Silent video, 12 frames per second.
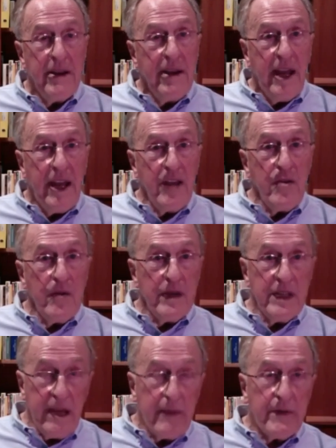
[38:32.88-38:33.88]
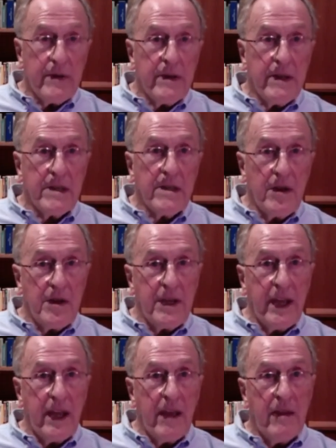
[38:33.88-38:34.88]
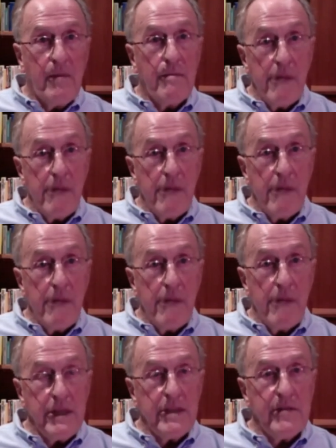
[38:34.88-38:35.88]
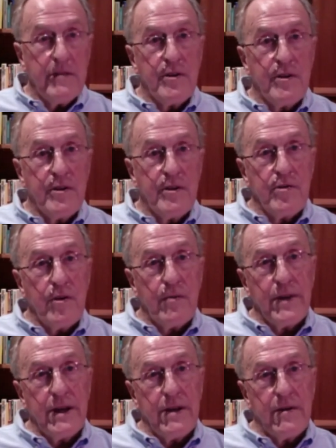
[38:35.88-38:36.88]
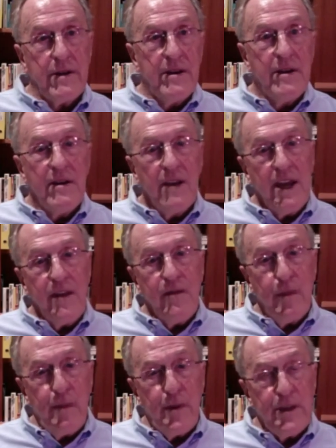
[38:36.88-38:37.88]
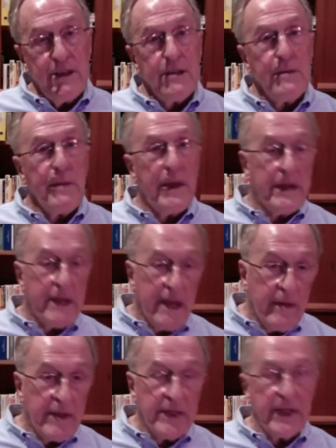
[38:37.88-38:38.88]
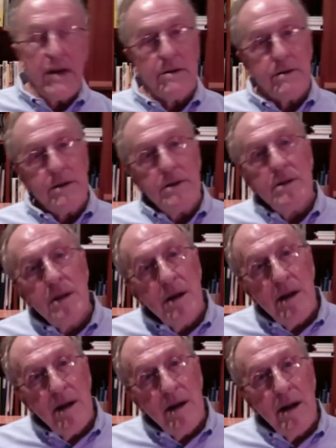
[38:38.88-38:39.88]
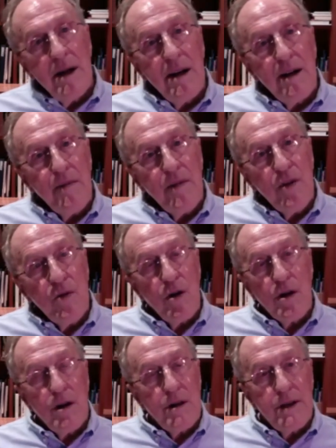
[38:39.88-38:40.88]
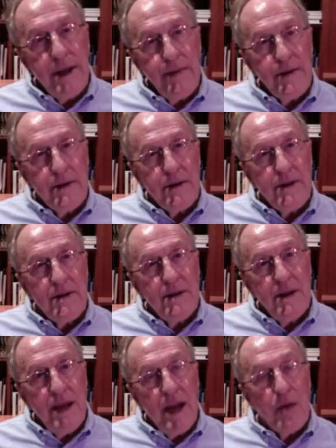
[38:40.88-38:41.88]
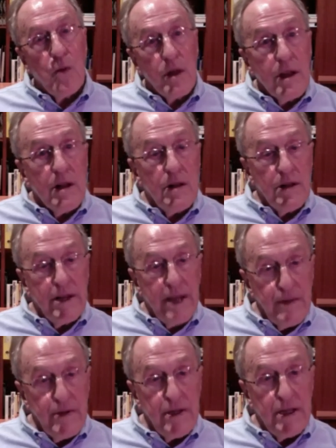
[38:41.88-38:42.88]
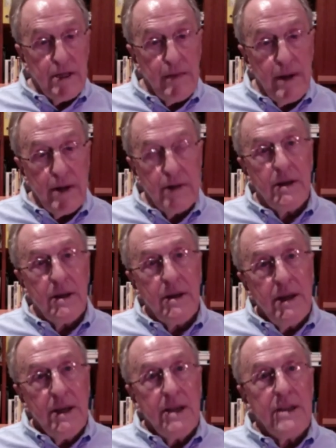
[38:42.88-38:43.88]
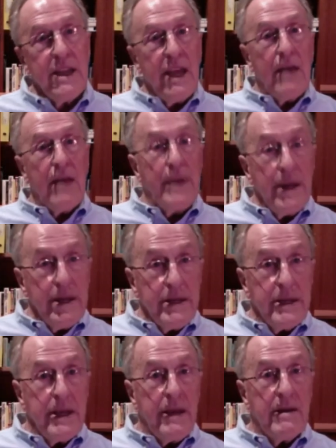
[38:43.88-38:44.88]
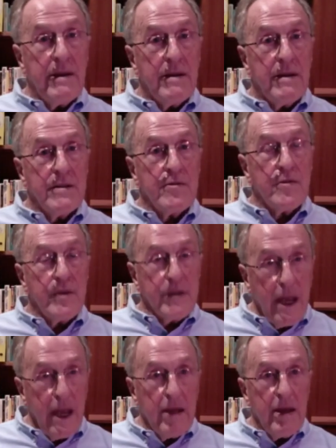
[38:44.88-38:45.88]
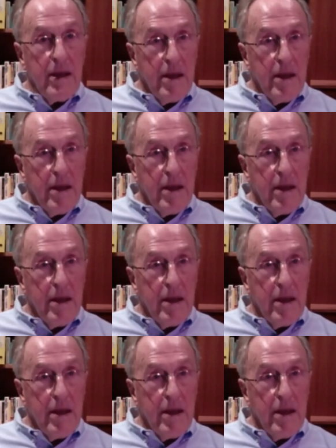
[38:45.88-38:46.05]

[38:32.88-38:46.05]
and you accept it's going to take months for it to drop down. And if you persist, by the time it's down, um, you are cold adapted. And what mm. the hmm. cold adaptation is about is the ability to retain